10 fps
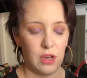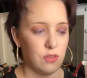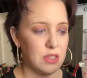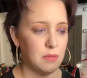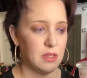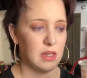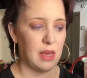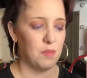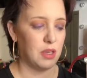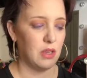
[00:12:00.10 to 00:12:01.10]
like Christmas
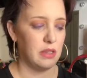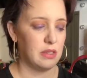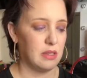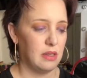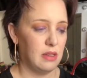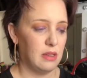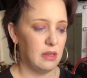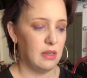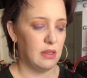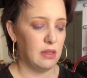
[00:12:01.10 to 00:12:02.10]
again because
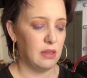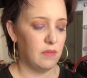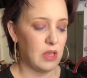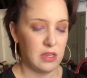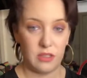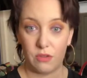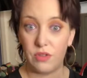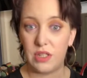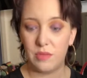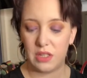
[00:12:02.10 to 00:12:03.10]
it's a
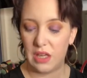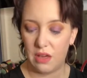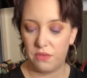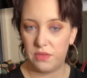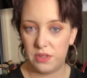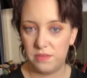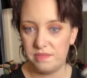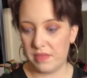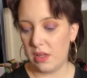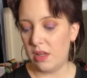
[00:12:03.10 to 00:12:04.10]
Christmas gift.
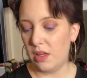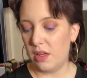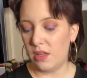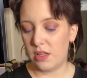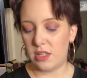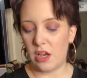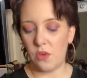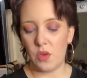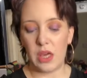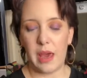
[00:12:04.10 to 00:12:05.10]

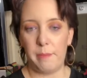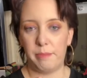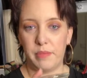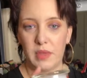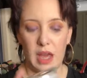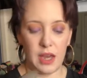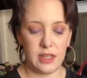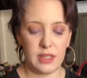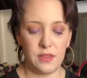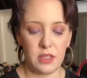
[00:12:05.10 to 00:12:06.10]
So yeah. And
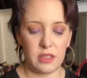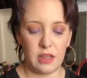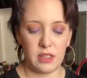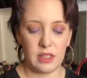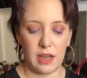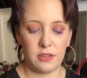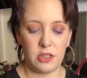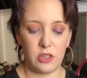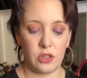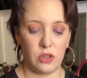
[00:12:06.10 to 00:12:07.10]
it's in the scent
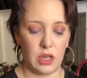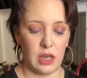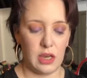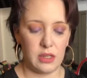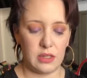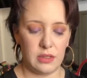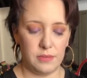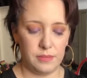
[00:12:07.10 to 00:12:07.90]
Santa's Cookies,